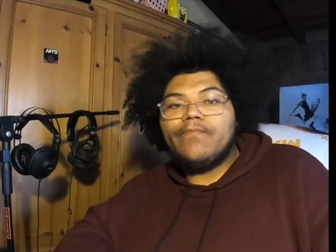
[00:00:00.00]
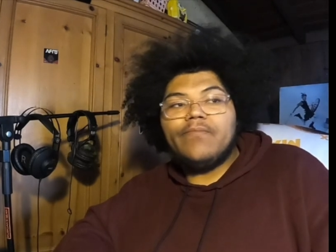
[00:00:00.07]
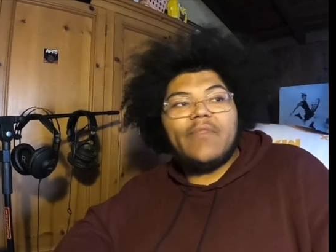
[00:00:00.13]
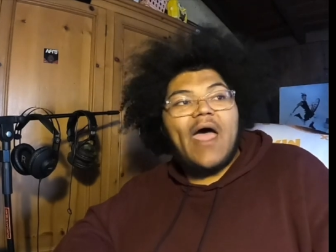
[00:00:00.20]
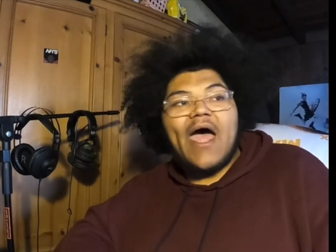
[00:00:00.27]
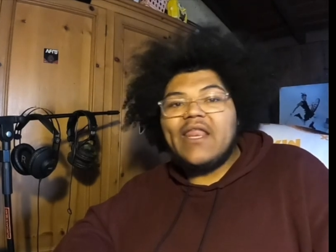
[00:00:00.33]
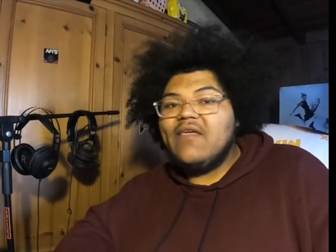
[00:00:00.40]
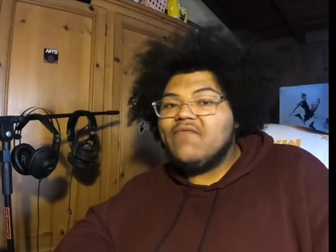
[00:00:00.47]

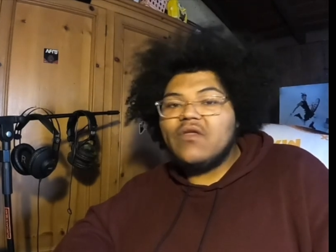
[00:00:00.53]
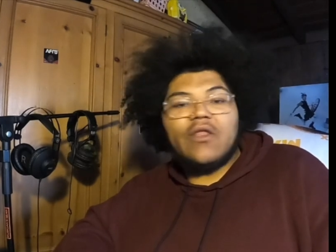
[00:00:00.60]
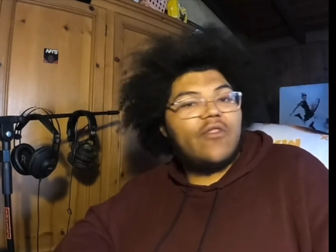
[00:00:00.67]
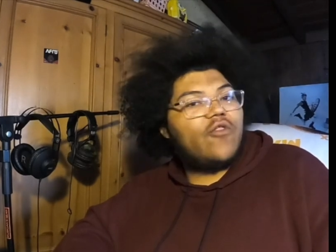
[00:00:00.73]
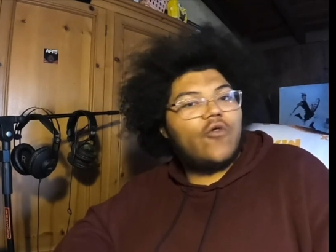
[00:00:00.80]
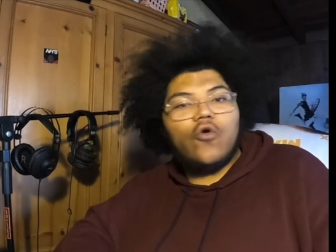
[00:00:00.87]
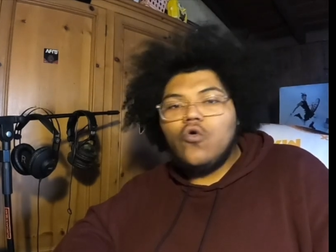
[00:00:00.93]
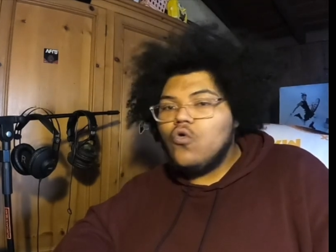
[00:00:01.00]
Not even a
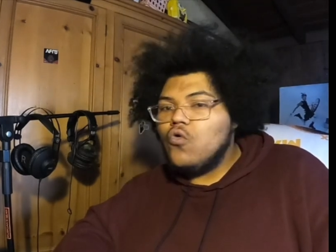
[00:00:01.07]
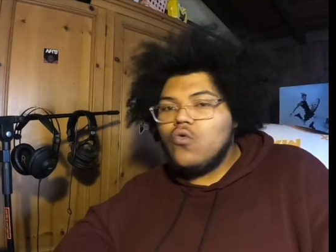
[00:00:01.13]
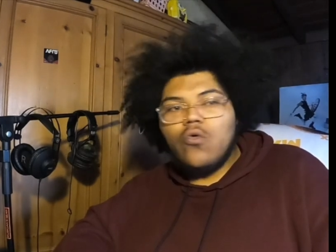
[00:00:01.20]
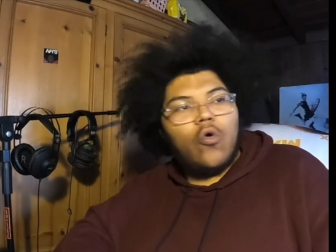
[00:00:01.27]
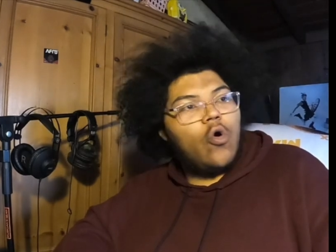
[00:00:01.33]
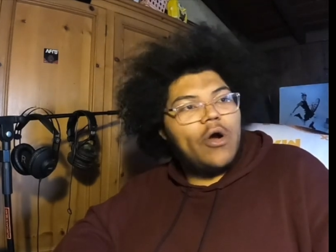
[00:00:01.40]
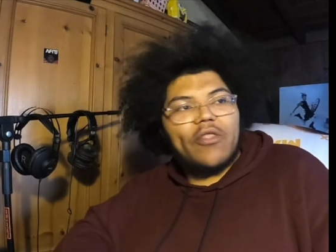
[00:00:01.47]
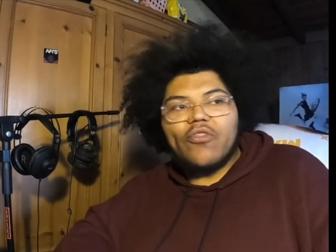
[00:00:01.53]
2
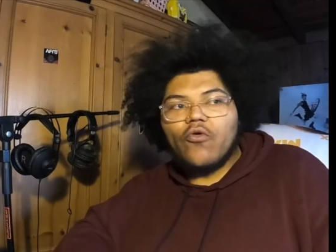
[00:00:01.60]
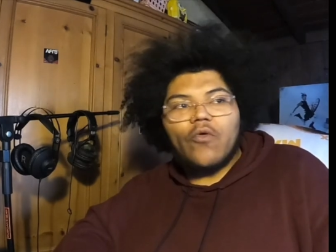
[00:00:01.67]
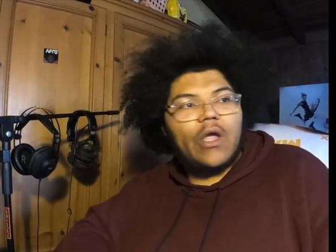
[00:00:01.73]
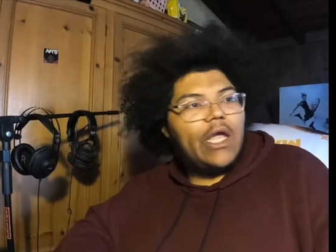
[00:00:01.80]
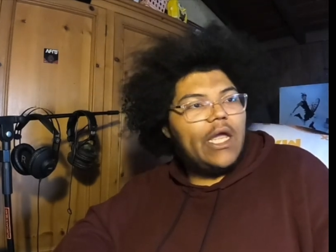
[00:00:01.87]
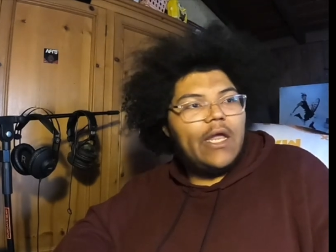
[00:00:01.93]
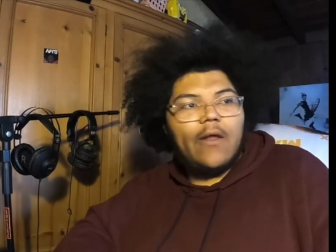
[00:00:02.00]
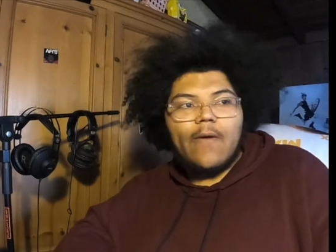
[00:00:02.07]
or a
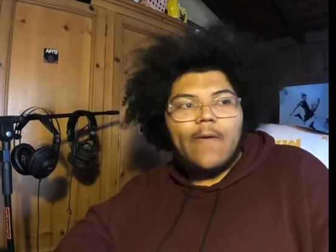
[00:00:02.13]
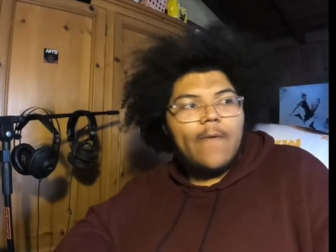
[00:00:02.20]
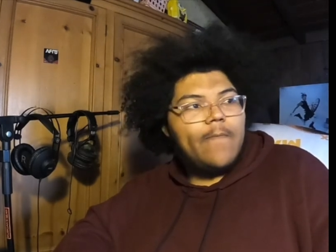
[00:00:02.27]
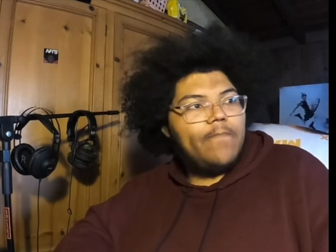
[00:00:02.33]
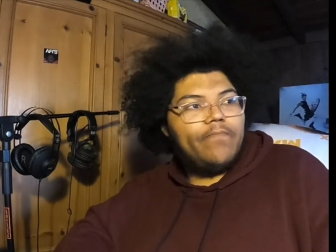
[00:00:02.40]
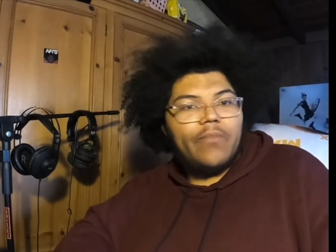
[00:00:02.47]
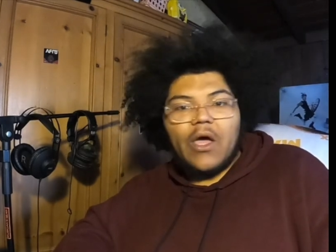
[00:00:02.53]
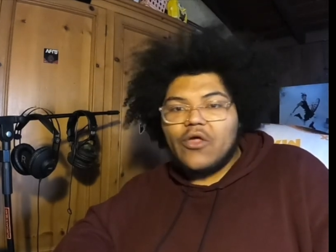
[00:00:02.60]
3.
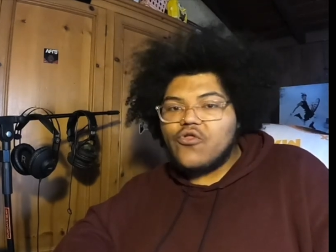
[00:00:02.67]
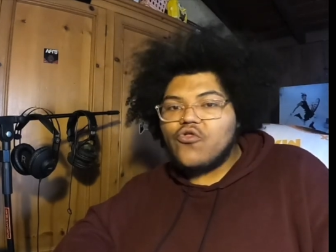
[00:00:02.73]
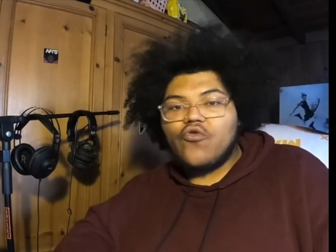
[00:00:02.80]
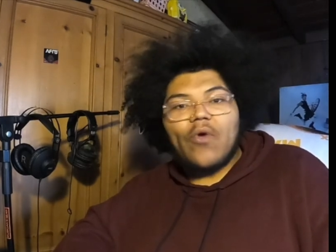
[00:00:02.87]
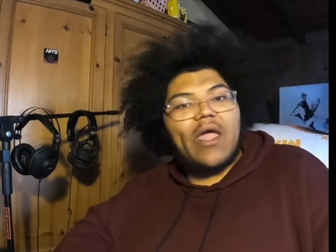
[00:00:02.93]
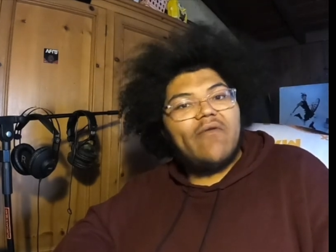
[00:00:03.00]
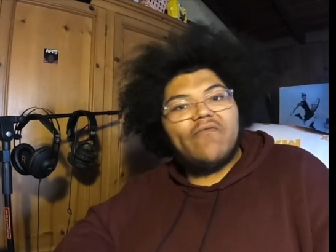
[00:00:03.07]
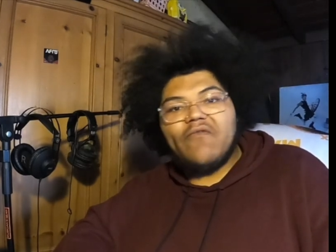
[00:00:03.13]
A
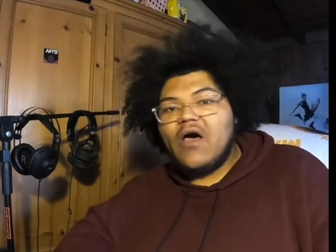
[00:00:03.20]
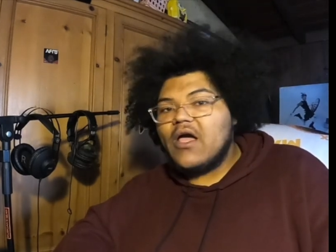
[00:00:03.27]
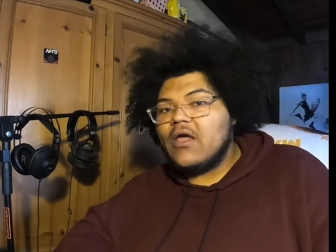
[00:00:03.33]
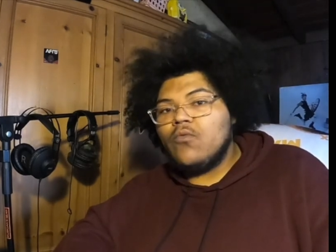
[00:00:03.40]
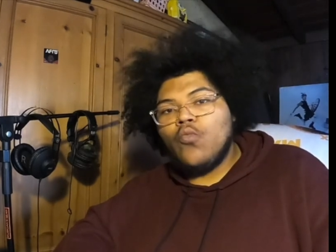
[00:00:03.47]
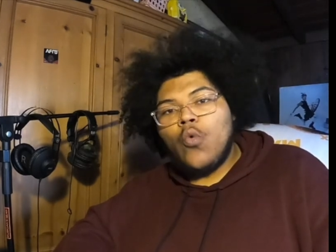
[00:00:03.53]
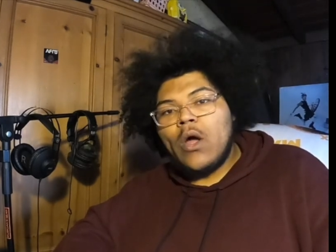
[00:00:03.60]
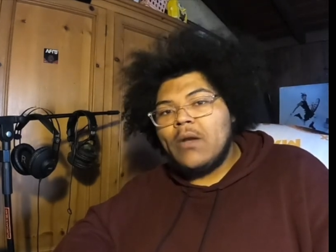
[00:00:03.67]
straight
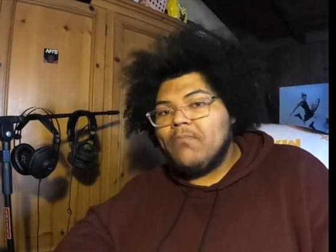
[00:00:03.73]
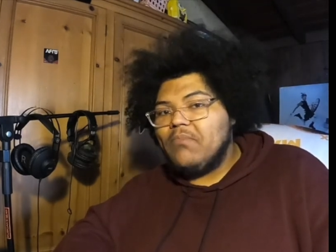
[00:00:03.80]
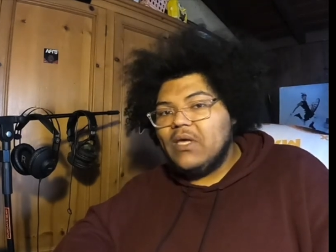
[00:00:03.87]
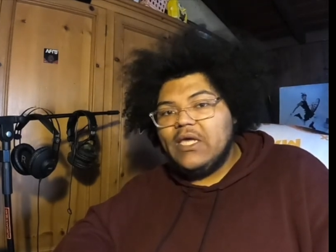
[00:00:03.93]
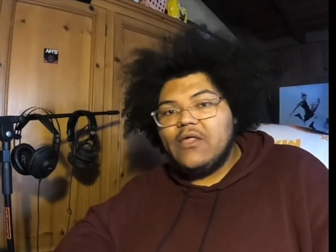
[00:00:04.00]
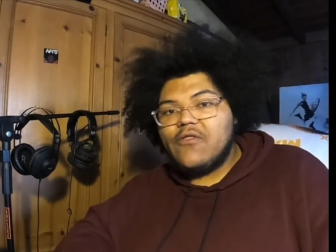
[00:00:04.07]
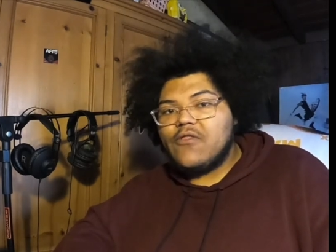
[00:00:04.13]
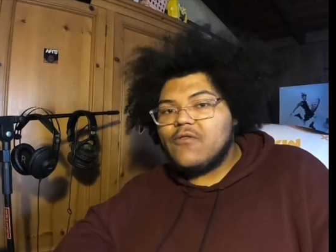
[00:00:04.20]
fucking one
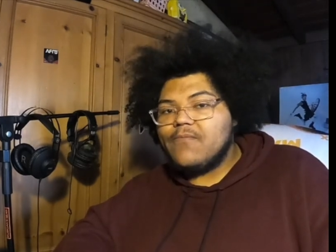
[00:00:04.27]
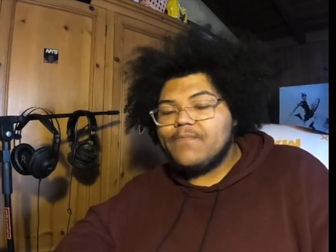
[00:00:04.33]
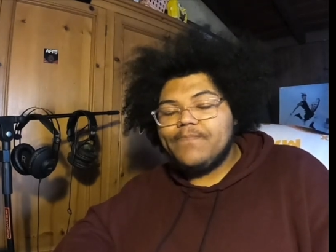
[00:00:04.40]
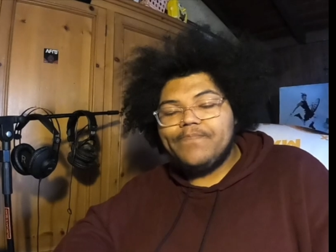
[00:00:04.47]
piece.